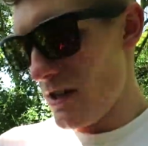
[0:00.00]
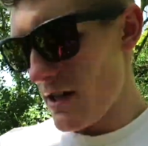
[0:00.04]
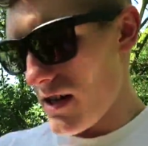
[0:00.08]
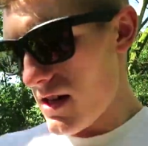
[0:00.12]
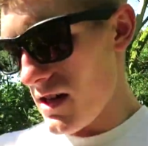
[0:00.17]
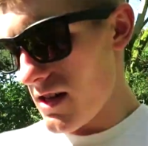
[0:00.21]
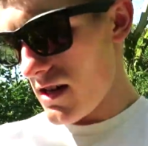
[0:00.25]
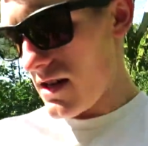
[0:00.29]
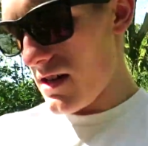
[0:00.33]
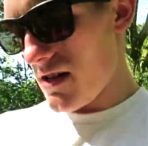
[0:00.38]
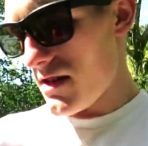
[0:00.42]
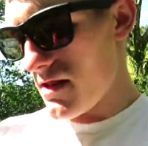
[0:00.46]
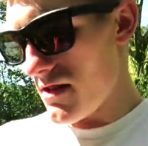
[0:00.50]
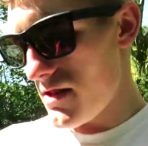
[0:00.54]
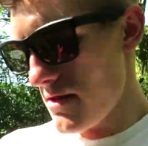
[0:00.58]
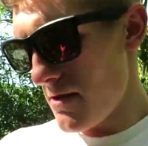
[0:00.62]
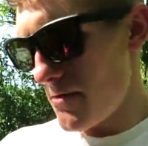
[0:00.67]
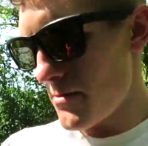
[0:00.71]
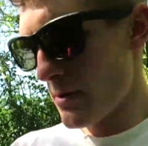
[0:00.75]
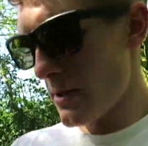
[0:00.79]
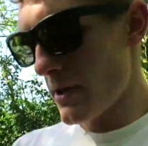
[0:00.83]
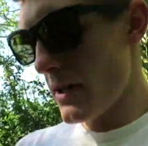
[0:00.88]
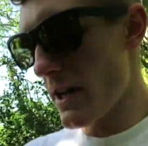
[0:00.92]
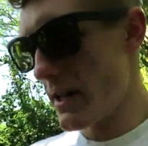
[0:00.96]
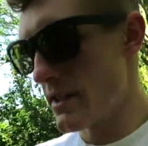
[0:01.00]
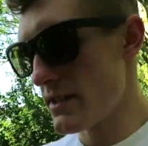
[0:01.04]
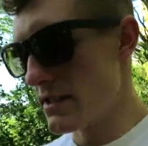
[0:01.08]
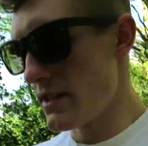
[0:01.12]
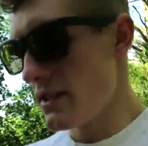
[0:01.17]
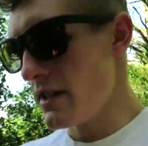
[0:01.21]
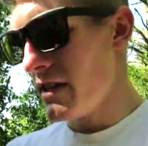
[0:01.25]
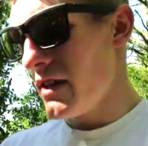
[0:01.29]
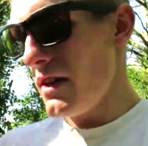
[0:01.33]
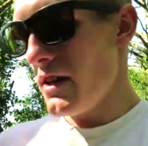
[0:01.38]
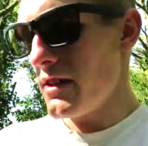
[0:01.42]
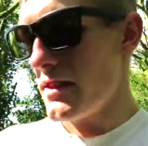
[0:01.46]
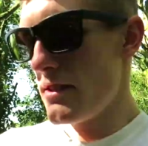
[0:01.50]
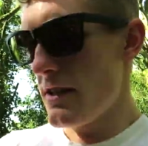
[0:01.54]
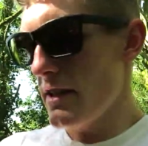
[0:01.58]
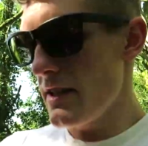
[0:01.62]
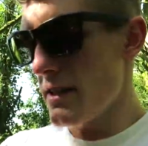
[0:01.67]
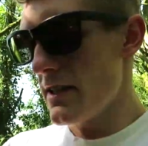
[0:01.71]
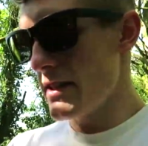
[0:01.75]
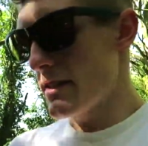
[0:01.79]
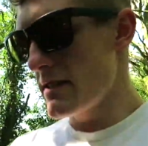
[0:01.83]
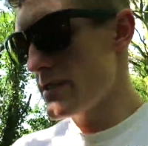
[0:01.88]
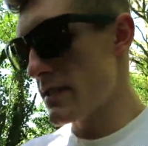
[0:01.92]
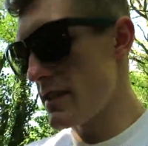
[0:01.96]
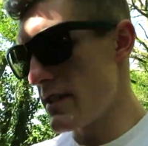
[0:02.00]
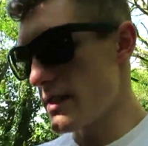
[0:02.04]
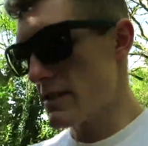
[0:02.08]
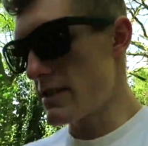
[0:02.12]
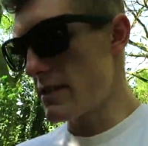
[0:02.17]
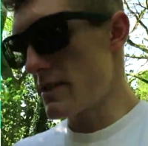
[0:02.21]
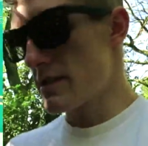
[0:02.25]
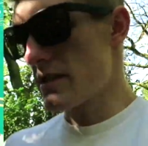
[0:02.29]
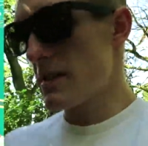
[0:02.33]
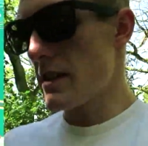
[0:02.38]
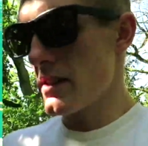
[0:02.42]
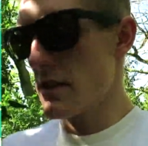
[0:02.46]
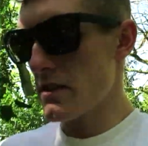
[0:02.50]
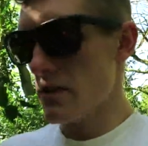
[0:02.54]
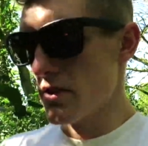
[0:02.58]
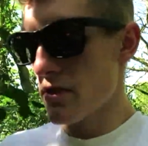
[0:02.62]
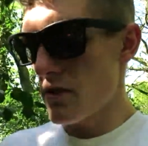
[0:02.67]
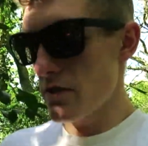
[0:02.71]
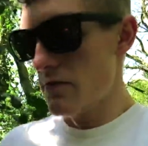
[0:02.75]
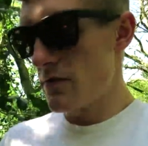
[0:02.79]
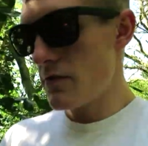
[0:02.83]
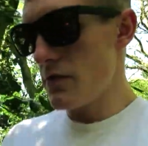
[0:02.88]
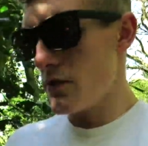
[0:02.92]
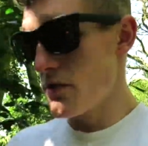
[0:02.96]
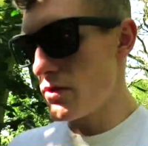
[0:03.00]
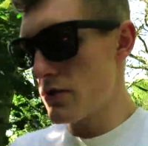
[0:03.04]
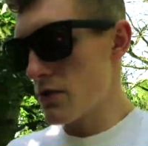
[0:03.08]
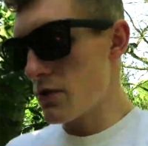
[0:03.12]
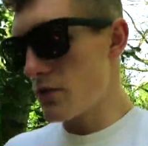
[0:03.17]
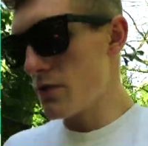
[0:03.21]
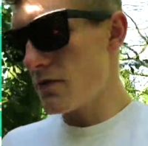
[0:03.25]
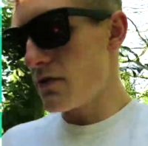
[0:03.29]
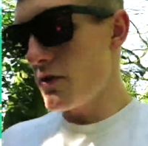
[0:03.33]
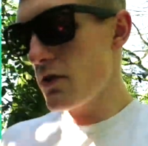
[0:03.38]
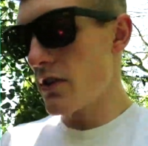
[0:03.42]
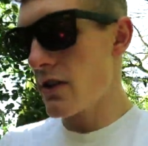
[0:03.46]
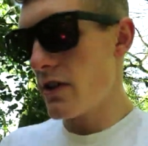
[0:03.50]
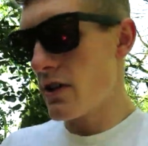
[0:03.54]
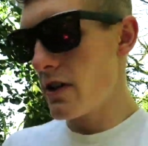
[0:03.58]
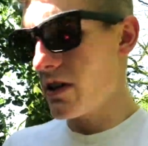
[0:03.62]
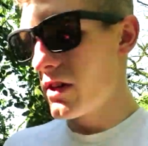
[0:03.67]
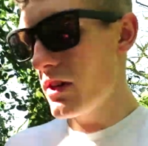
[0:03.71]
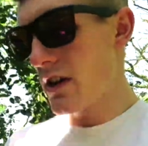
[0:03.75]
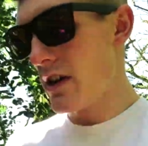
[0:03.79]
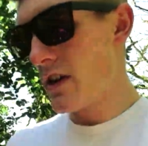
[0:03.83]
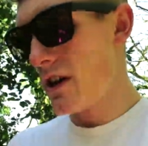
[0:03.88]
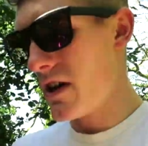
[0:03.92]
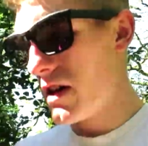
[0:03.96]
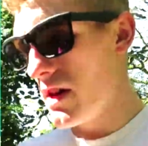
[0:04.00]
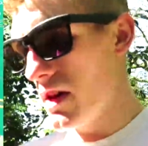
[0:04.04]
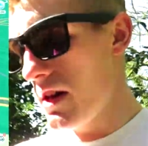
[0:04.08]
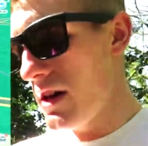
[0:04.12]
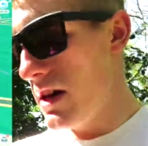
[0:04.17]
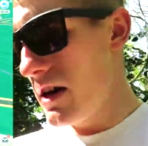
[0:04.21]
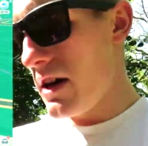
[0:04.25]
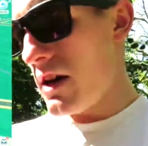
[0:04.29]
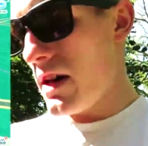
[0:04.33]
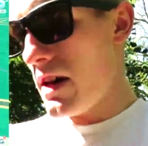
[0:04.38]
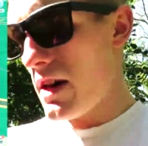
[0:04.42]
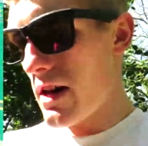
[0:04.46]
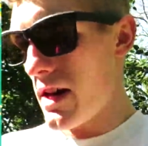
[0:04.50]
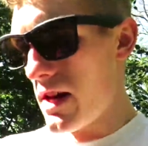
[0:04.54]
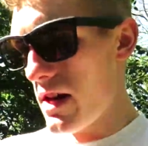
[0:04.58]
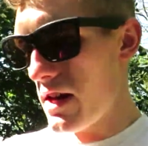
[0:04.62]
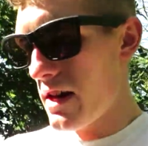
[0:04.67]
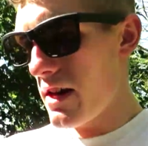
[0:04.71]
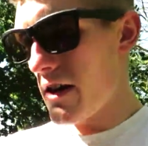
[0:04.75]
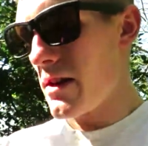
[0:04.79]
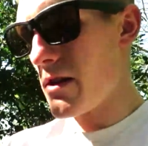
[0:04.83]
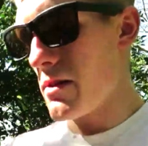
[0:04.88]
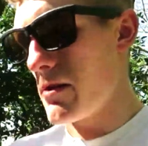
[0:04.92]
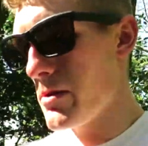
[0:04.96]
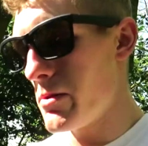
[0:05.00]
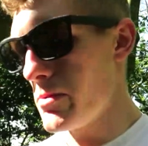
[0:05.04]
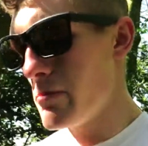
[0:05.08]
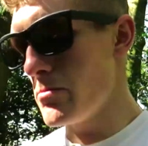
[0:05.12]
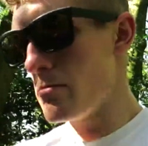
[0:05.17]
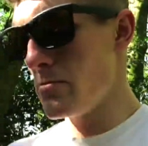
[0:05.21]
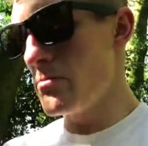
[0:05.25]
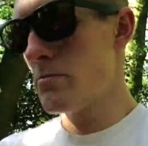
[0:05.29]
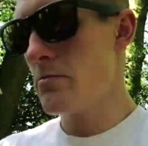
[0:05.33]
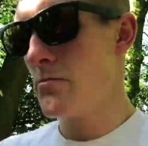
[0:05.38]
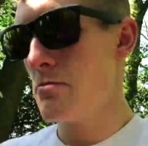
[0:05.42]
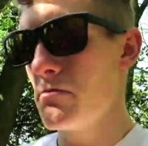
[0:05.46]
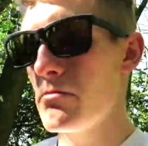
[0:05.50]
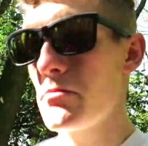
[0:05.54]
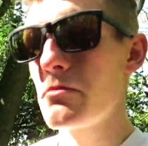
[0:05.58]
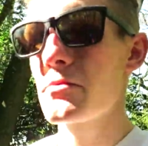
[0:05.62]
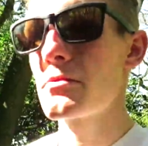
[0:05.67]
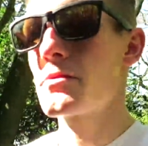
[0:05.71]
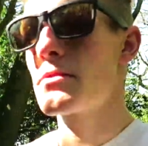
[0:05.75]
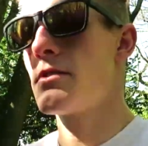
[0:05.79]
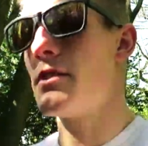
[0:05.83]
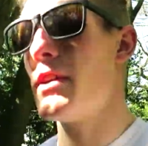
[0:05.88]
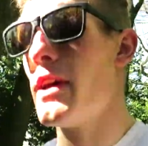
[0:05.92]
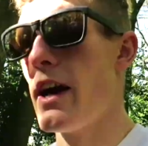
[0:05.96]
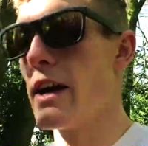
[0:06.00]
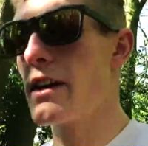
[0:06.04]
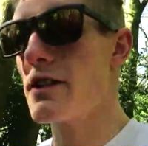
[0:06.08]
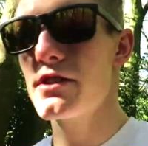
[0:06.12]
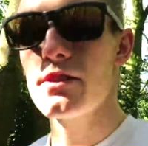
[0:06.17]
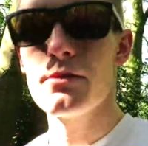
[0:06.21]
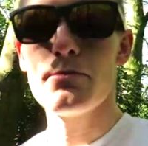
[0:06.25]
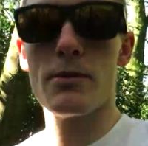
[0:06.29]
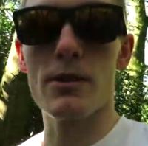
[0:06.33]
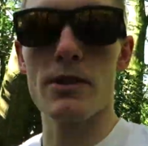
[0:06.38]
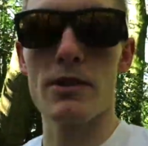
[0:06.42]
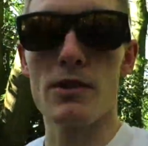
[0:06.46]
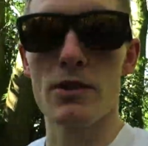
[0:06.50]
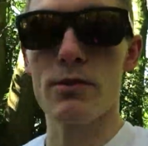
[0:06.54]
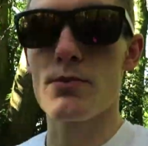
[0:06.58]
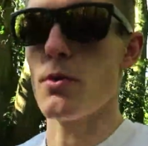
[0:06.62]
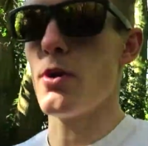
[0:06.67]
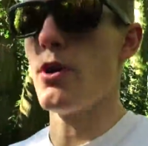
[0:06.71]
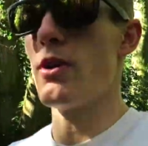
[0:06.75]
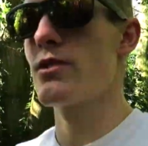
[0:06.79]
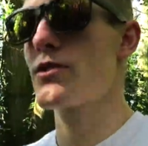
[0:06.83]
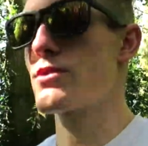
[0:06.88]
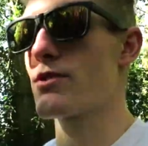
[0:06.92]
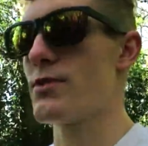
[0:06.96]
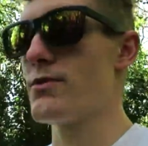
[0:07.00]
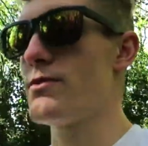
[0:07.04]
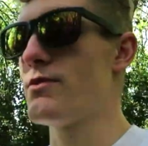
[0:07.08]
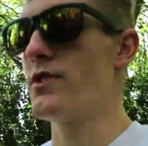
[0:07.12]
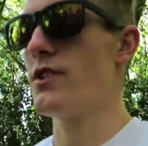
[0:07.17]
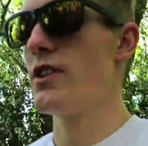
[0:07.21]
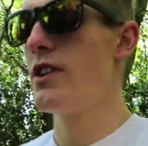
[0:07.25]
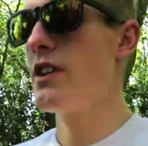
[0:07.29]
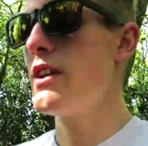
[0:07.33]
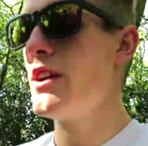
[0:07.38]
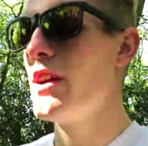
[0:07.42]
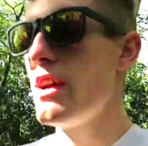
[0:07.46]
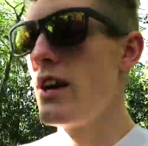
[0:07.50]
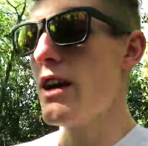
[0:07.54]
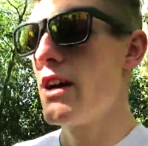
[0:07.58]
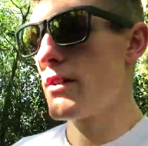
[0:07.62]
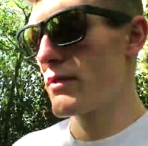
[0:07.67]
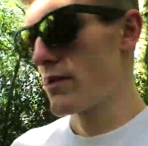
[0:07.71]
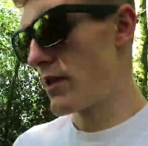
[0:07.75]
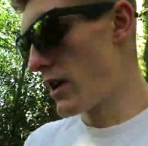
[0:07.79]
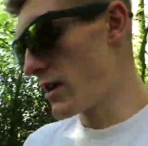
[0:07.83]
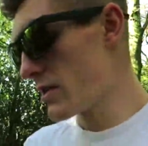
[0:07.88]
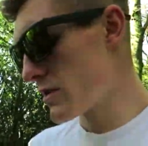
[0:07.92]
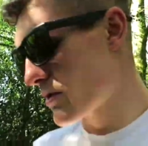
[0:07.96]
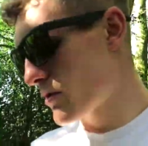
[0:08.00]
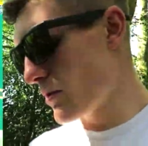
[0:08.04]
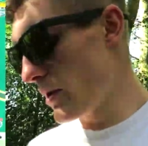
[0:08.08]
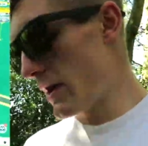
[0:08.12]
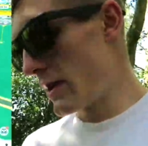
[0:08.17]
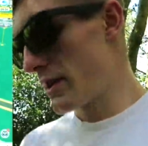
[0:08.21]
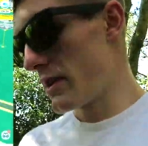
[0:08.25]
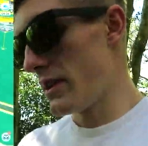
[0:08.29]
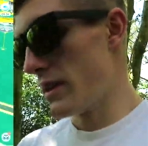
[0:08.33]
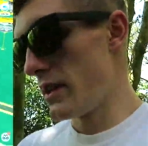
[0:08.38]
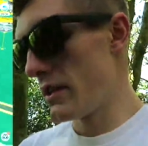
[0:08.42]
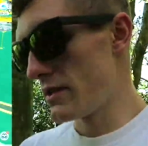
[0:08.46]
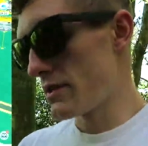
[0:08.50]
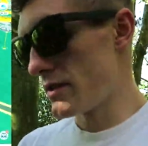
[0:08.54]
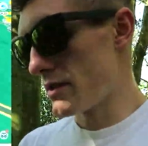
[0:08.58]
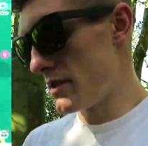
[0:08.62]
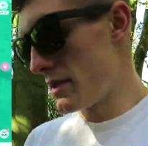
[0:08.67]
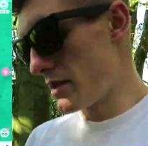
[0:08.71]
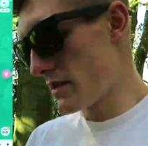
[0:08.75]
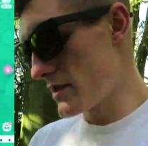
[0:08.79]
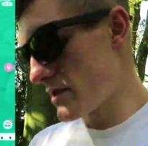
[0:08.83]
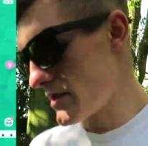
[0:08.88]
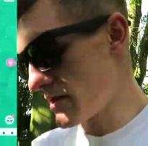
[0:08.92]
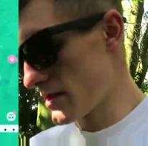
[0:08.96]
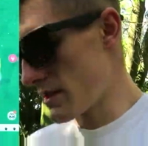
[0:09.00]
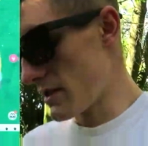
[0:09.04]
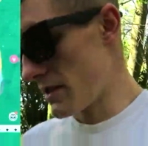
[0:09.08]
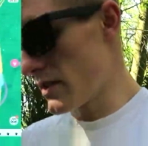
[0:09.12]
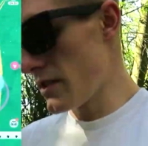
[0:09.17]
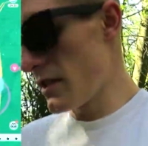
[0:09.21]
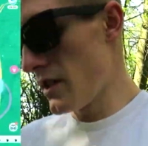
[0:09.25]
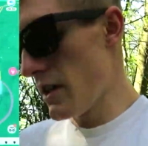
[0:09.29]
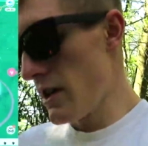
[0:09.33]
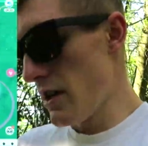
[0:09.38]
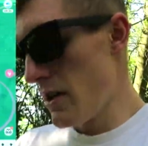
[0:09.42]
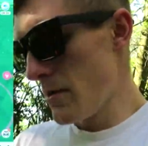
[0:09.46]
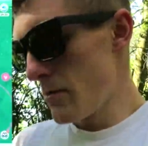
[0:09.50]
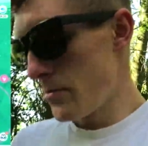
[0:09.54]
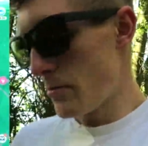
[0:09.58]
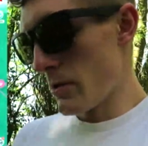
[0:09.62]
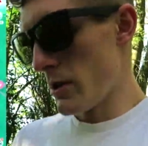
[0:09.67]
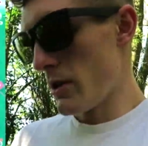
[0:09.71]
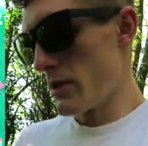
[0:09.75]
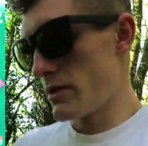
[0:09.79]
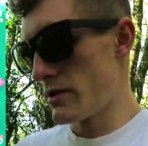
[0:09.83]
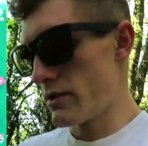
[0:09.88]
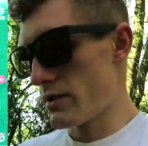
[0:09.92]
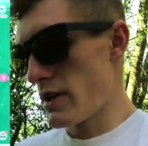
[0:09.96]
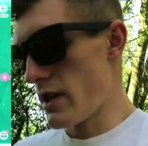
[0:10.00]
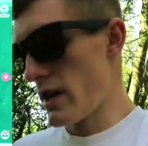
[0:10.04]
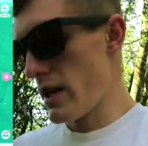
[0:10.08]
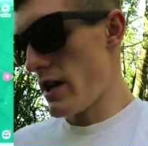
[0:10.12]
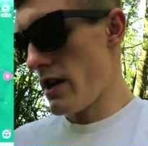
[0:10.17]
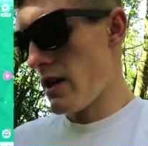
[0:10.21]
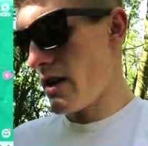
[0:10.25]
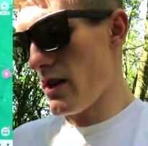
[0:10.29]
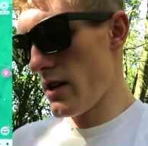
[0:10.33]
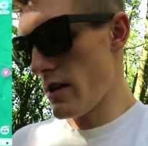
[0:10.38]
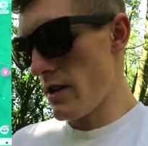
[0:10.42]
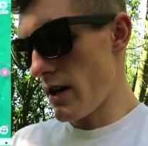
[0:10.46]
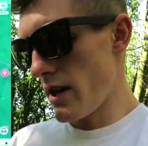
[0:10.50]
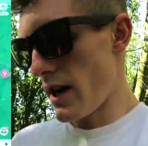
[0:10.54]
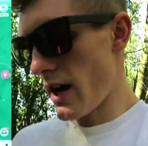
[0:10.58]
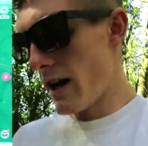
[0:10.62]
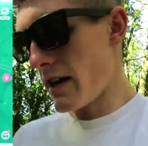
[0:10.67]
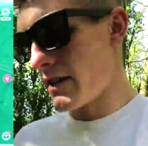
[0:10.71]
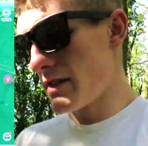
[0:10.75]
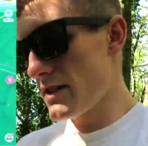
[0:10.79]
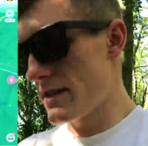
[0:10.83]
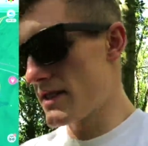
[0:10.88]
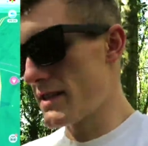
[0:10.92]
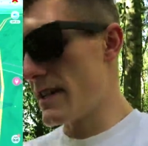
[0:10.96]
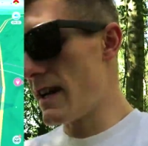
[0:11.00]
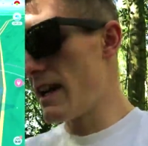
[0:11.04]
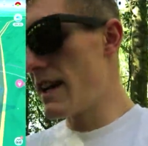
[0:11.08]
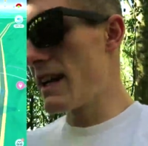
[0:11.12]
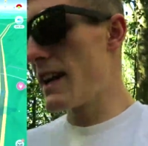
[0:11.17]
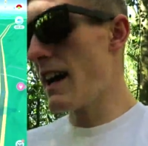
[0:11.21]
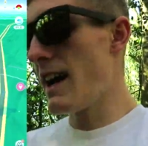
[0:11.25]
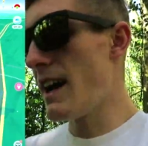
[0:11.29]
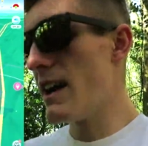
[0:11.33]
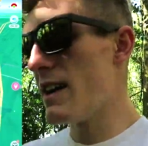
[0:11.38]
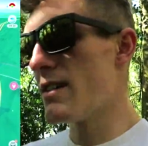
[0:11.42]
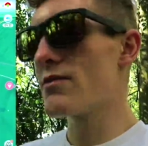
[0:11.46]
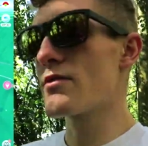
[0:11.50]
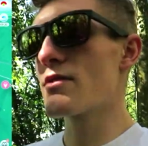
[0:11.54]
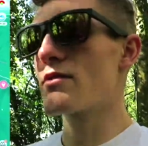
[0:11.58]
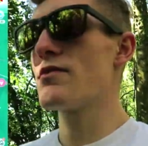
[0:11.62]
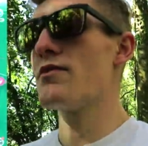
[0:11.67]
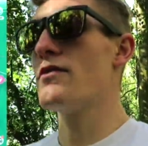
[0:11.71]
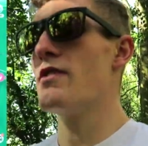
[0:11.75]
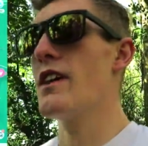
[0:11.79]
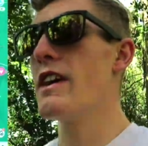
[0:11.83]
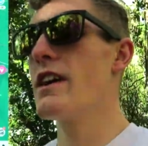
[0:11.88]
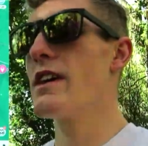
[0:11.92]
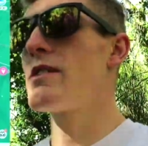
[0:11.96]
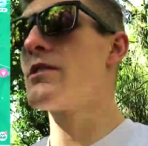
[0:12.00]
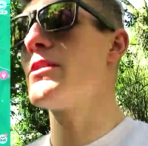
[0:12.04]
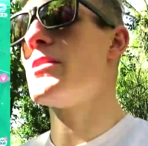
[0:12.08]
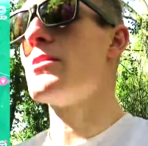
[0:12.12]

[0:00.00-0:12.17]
Uh, but guys, the daily incense getting good for you so far. Um, it's actually been a good walk so far. I've gotten quite a decent distance in, but uh, I still haven't fed